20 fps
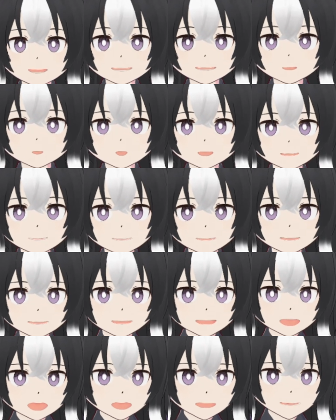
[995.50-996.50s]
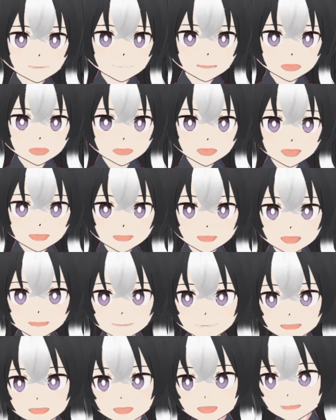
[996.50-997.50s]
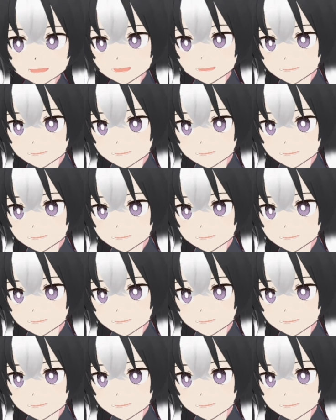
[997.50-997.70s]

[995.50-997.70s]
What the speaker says: Western Ghost. So like the Japanese